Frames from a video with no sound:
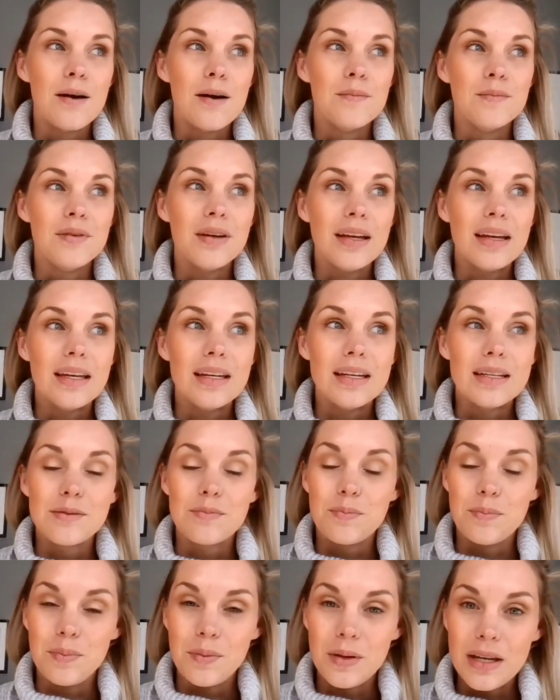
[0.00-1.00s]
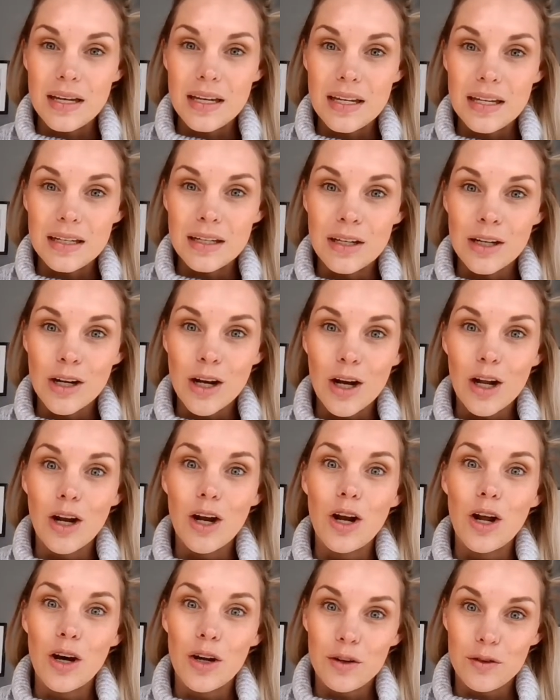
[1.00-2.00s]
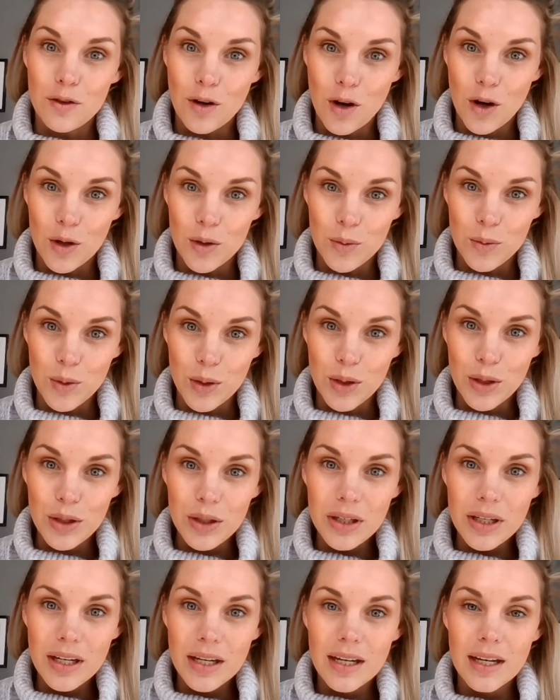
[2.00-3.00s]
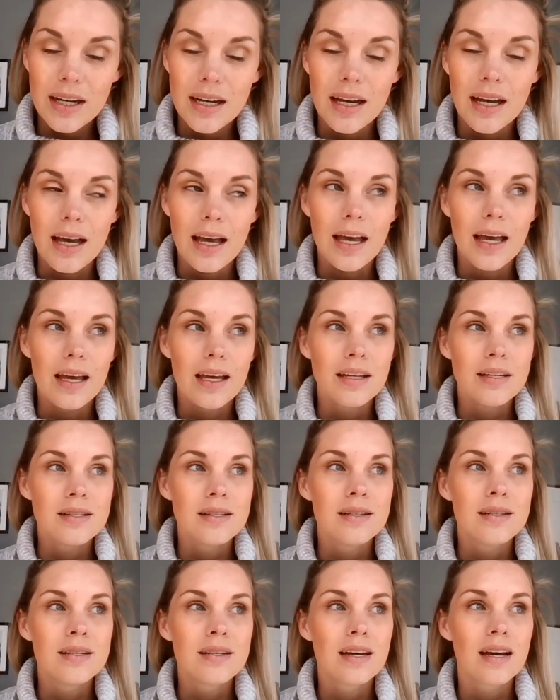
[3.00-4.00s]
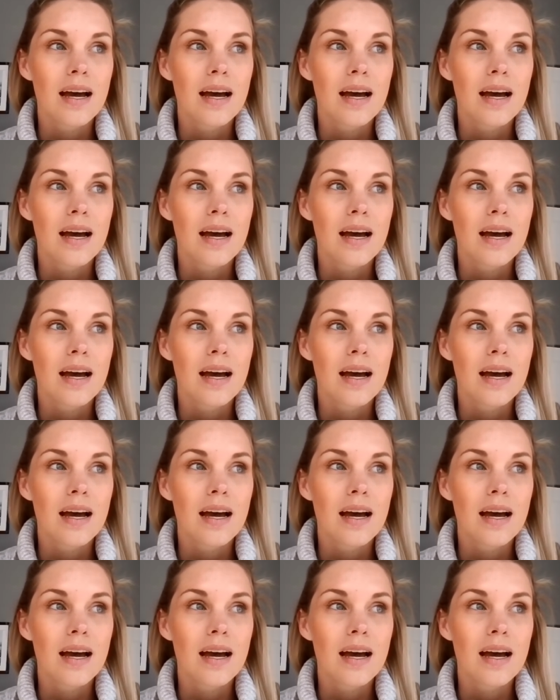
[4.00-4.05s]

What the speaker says: it has been a lot of hard work, and